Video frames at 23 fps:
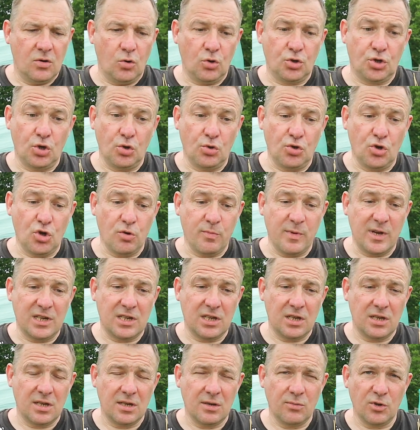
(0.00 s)
or too humid,
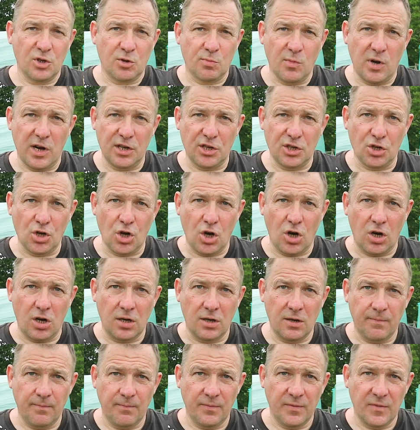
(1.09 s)
which mine's not,
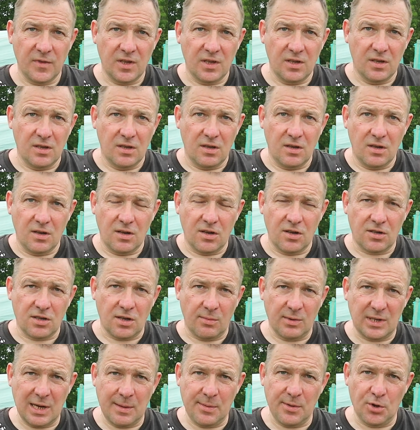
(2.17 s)
because
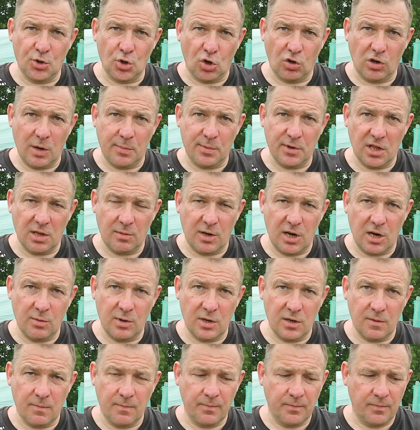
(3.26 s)
I'm keeping the door open at the
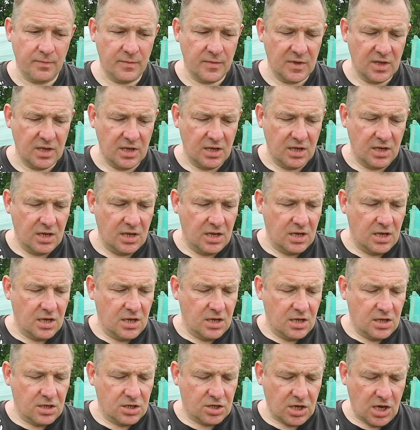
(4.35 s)
moment.
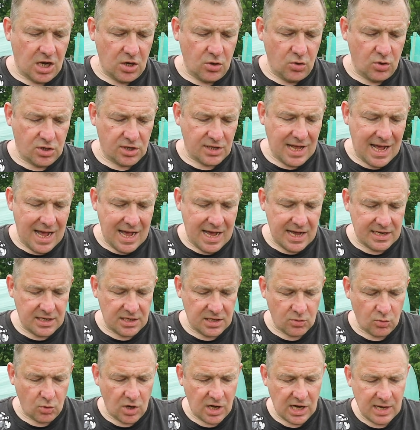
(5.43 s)
So to that
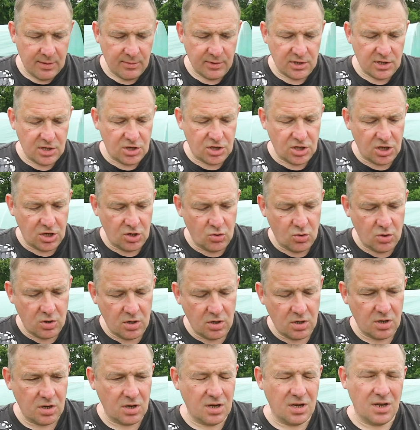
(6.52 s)
end, what I am going to do
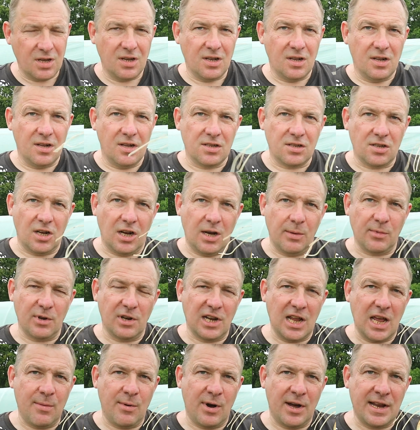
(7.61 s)
is I'm going
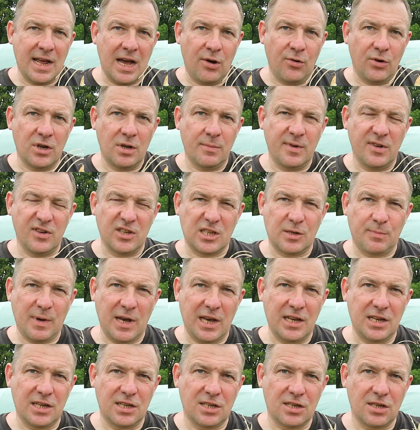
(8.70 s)
to lay mine out in a bit of
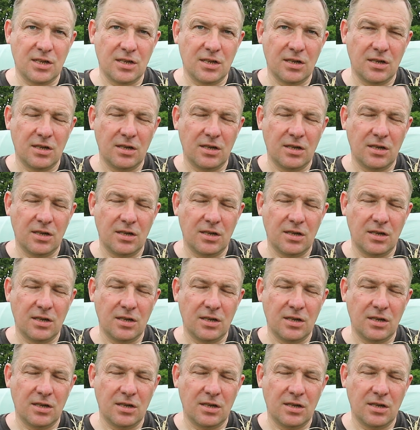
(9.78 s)
space